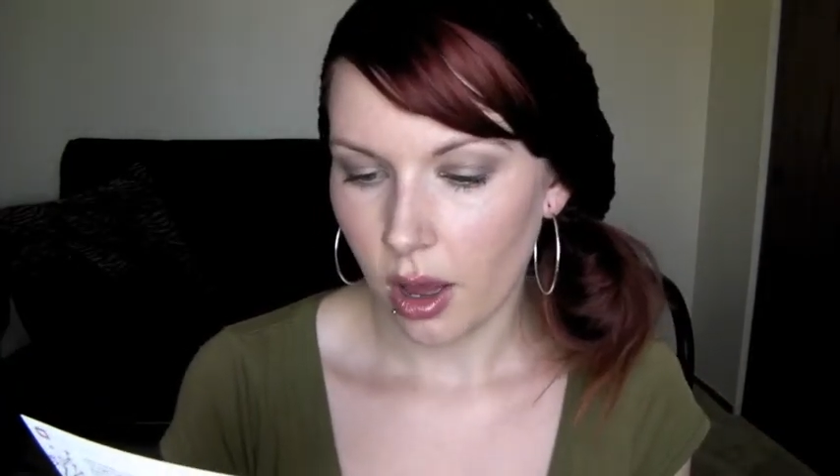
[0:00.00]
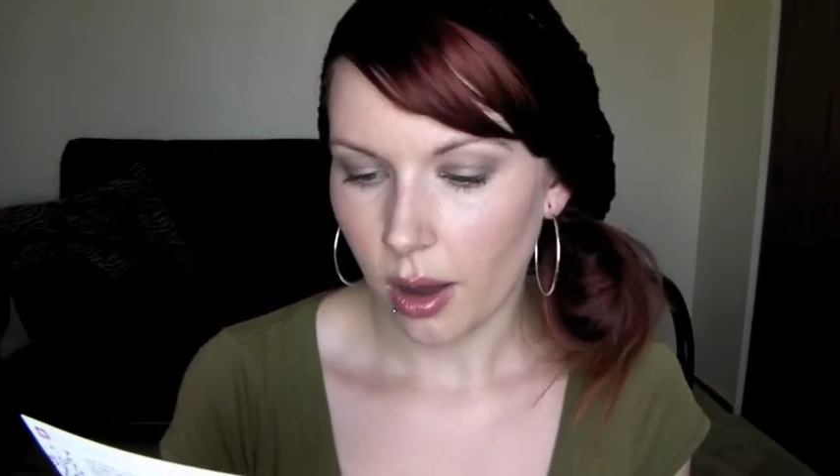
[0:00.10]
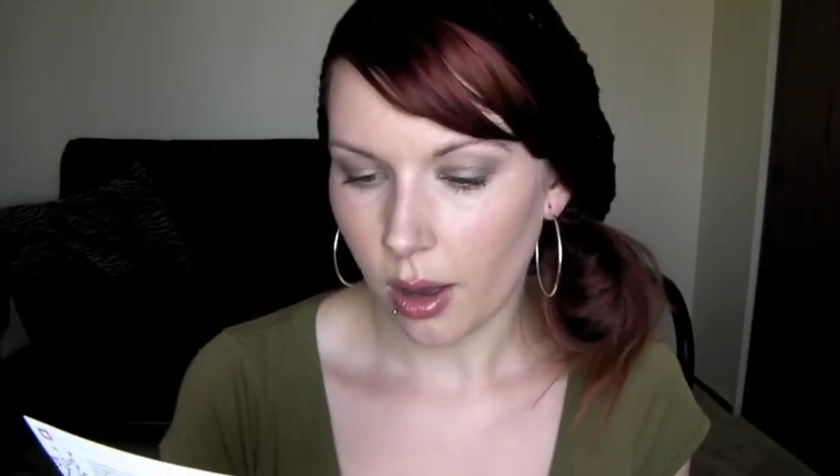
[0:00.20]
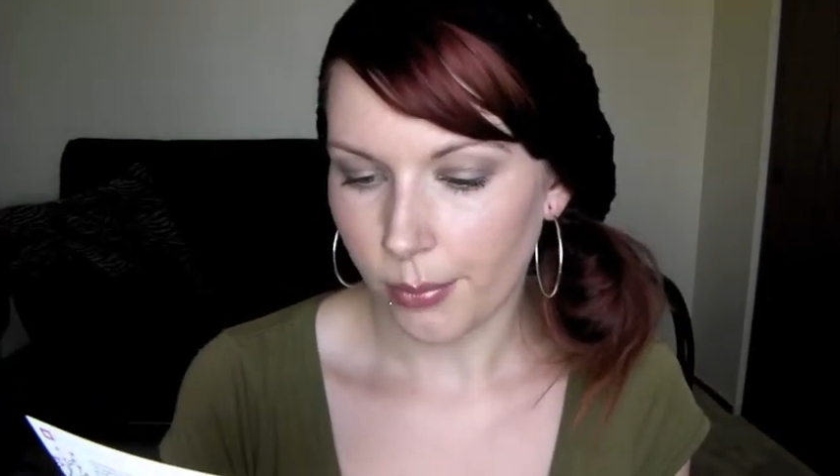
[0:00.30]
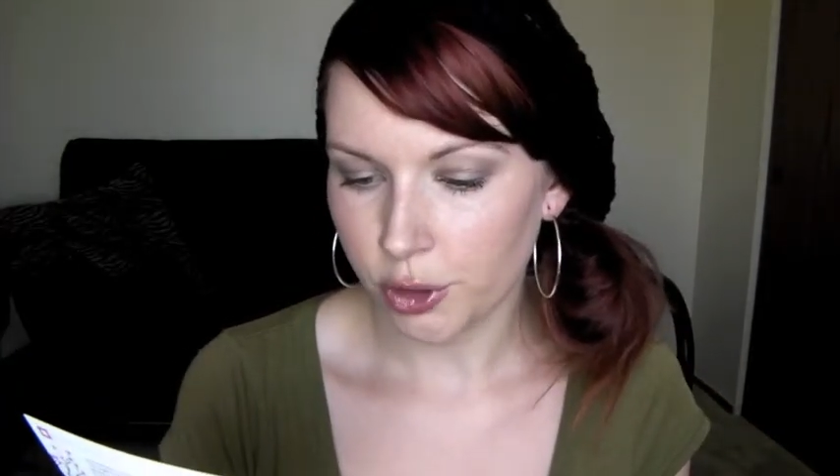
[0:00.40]

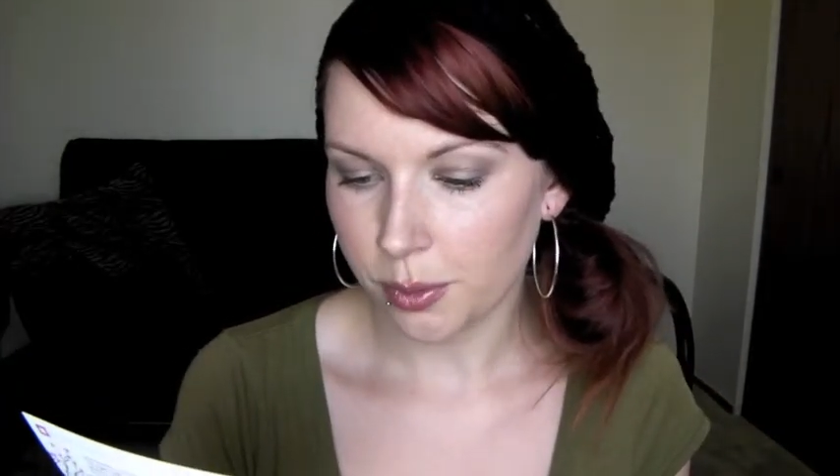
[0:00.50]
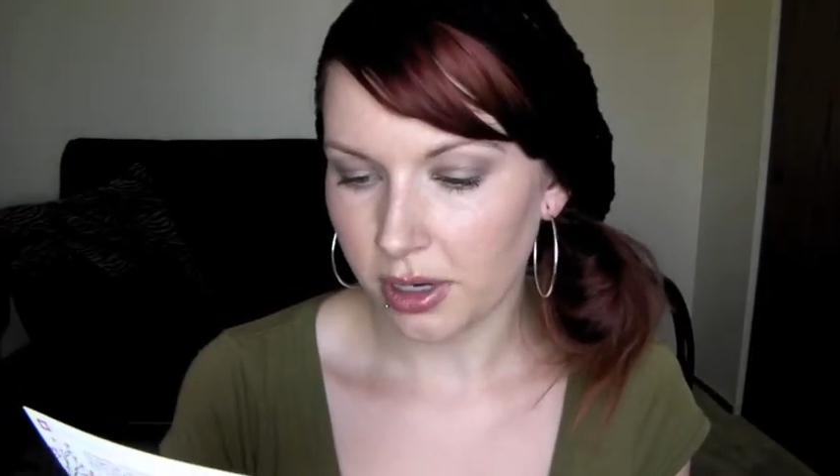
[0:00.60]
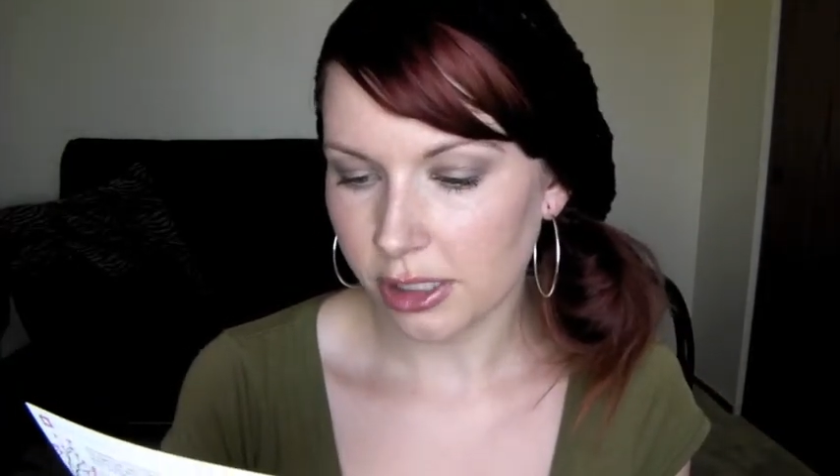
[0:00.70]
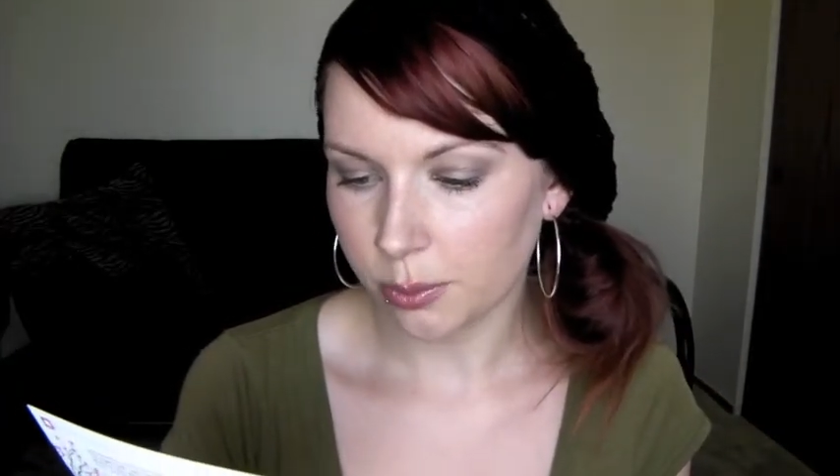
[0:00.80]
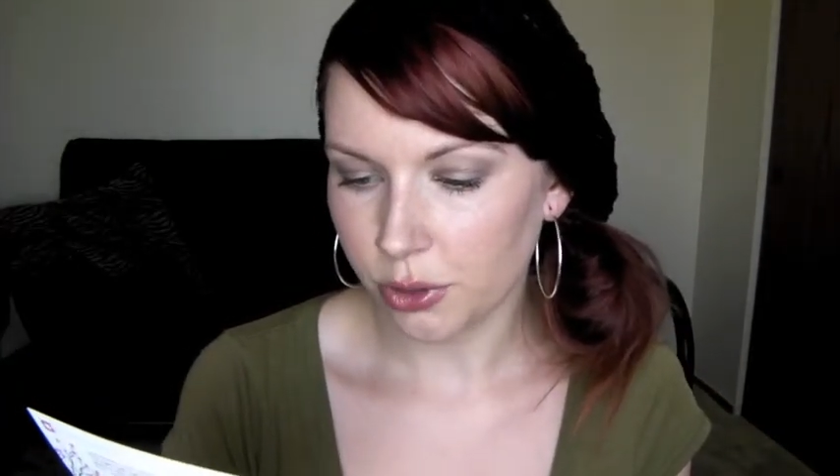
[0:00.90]
Uh,
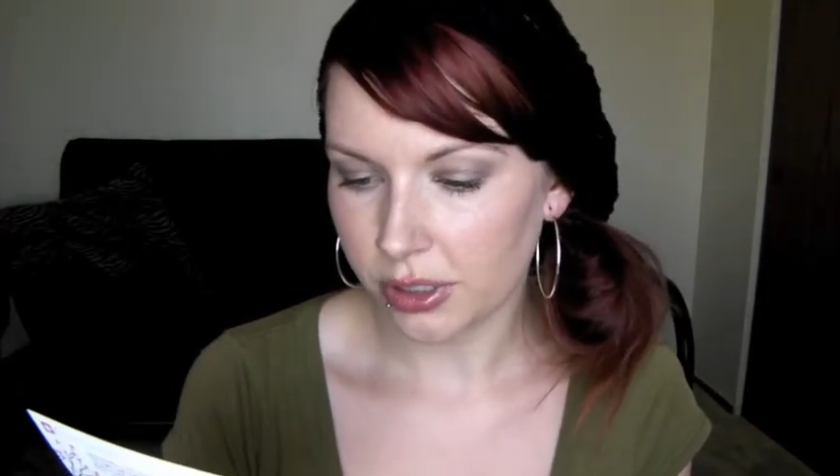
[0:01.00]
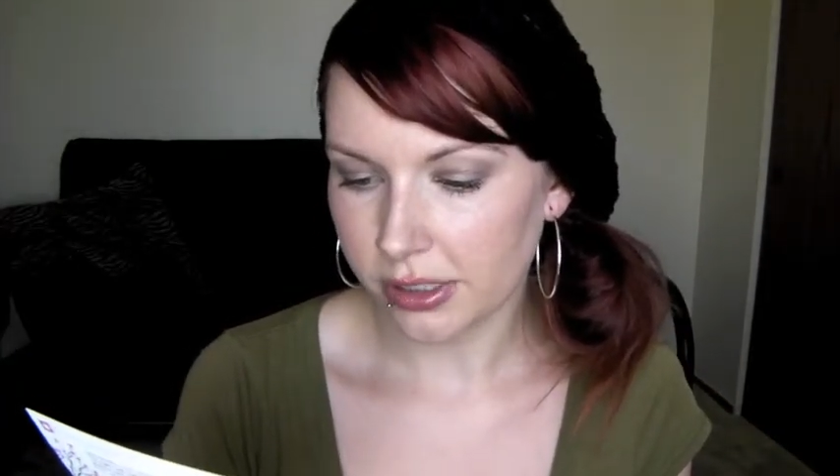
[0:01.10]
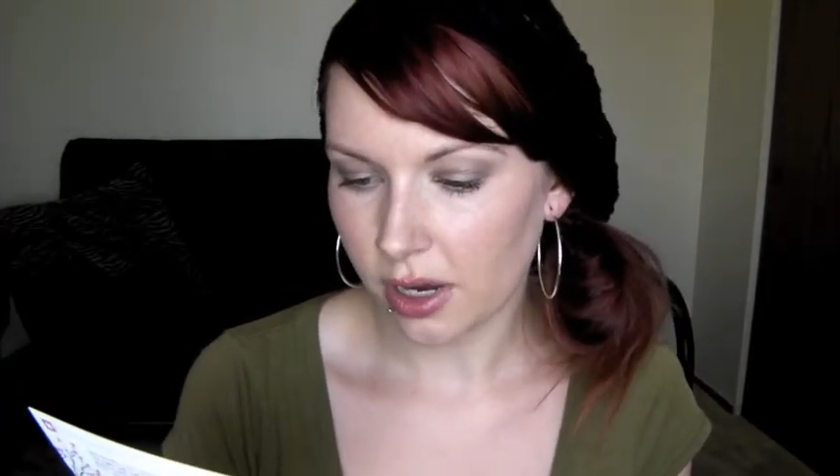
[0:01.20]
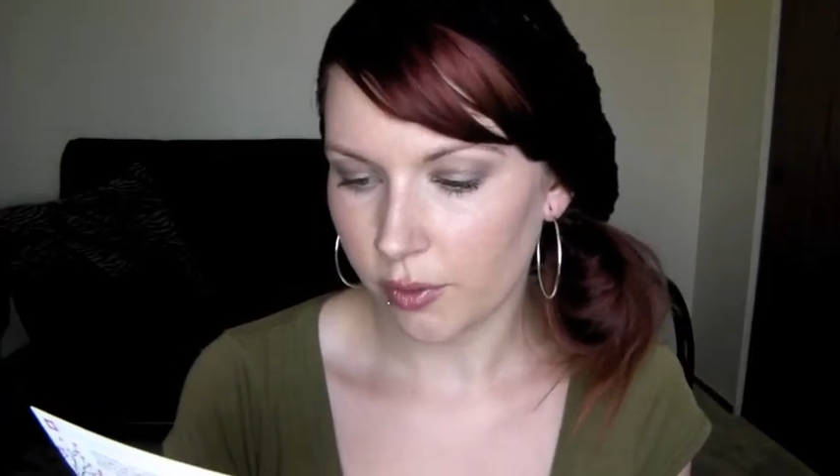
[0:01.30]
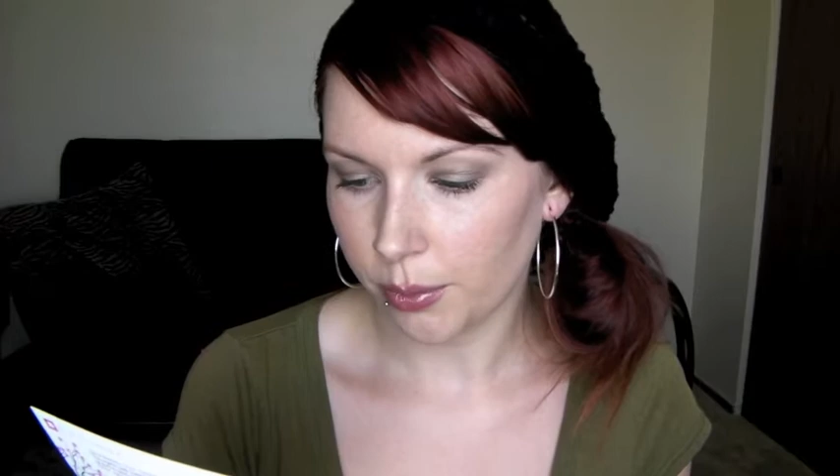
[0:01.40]
Birchbox helped you
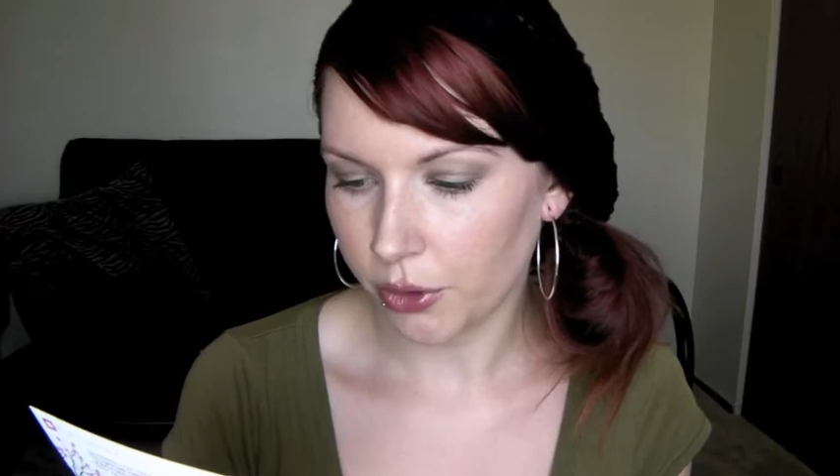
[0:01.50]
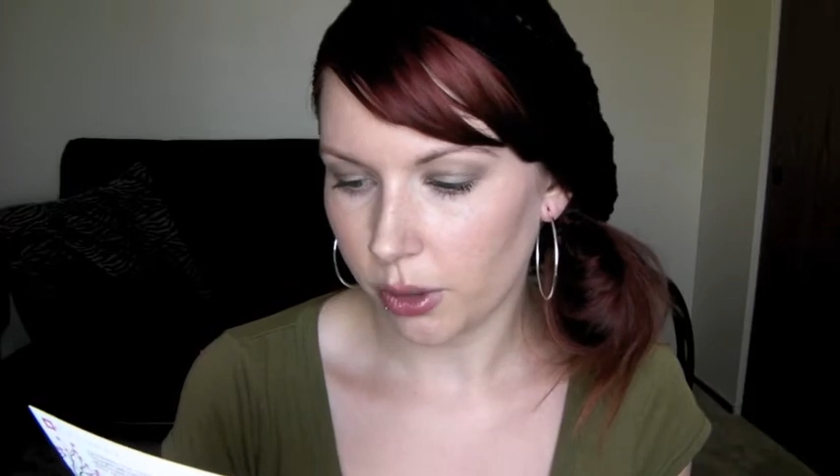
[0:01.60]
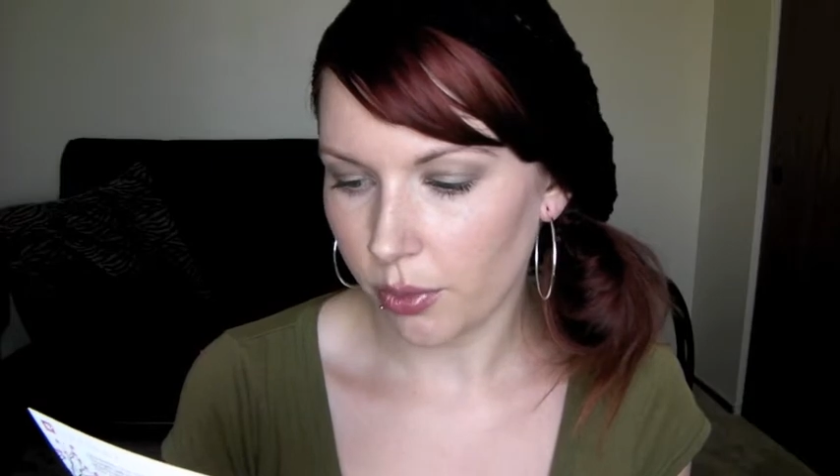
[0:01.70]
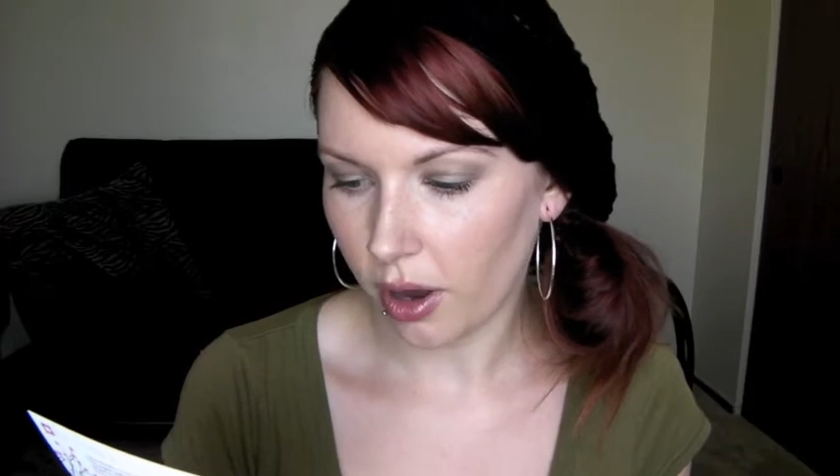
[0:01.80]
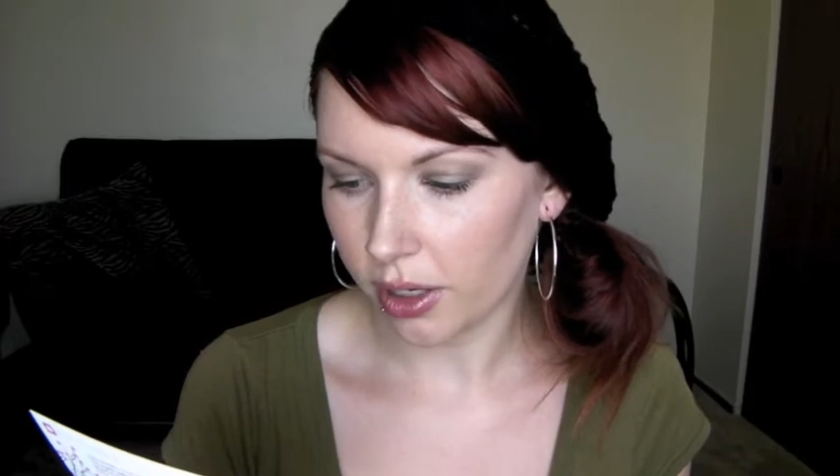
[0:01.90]
discover
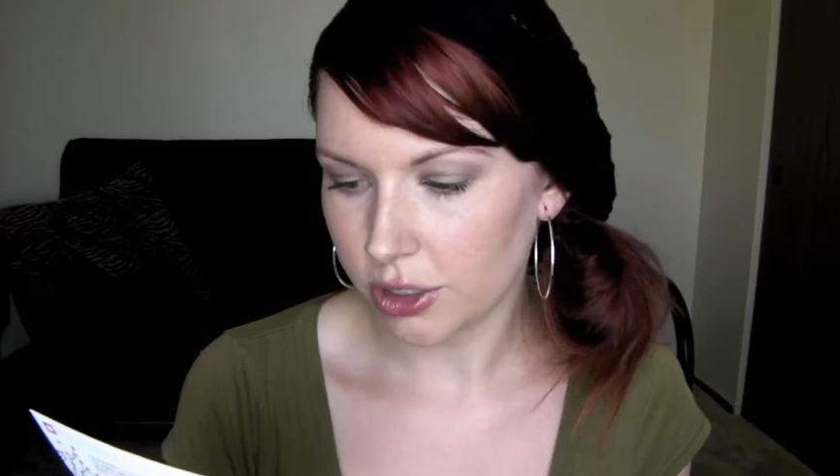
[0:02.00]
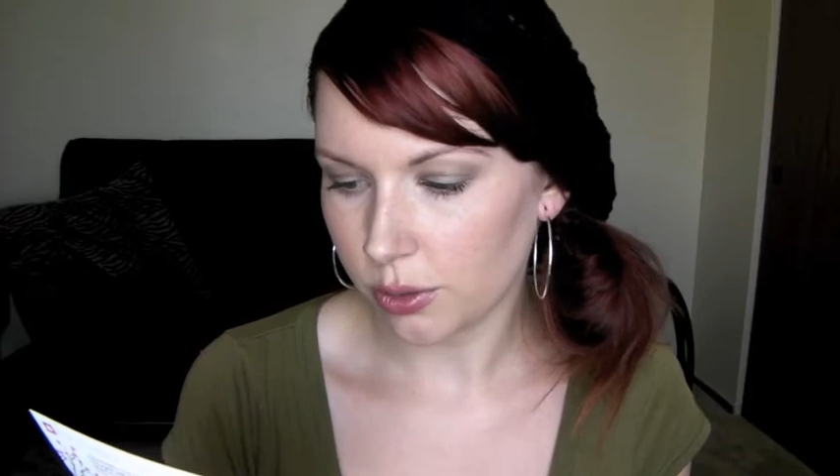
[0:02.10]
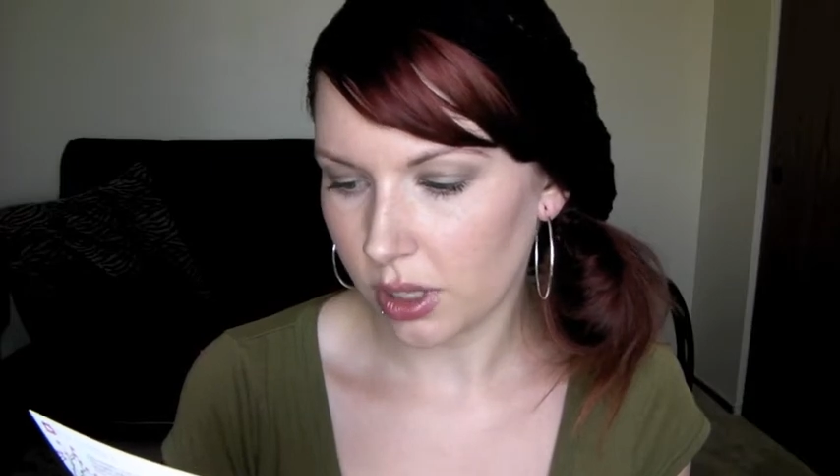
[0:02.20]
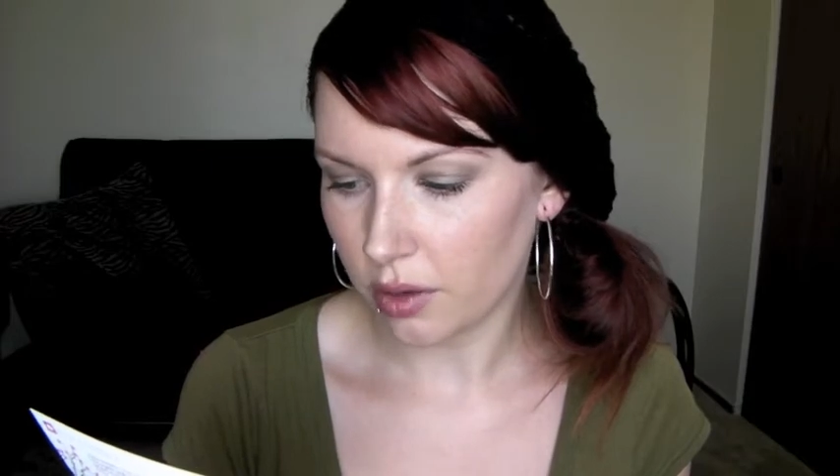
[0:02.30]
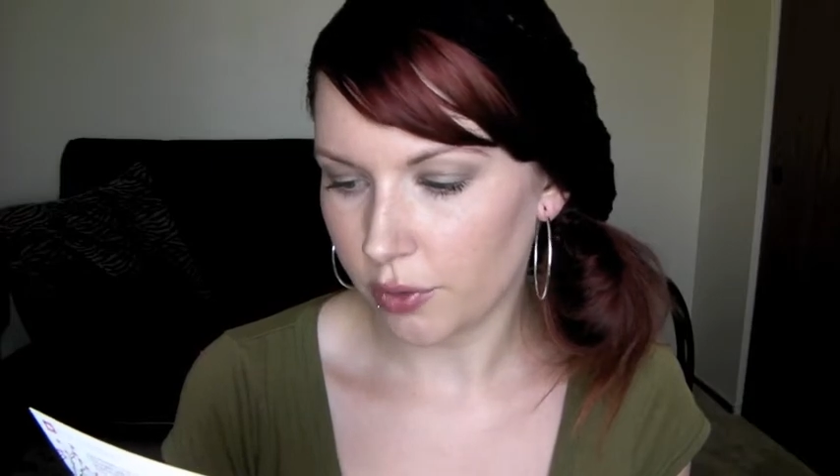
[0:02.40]
beauty products
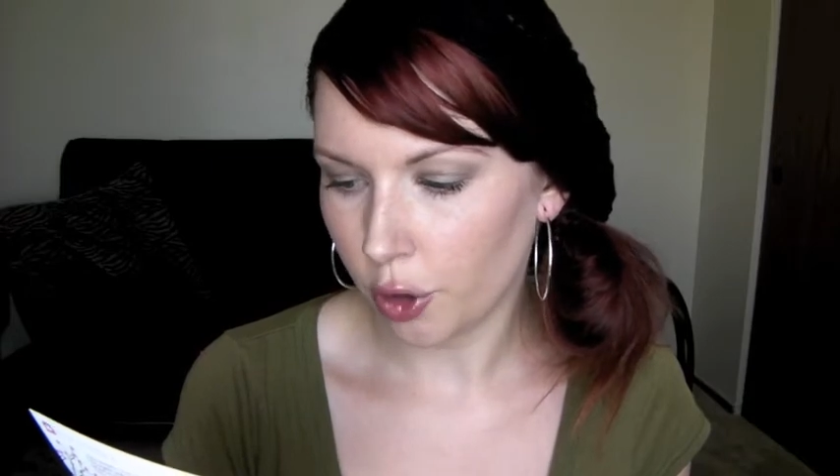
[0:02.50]
you love.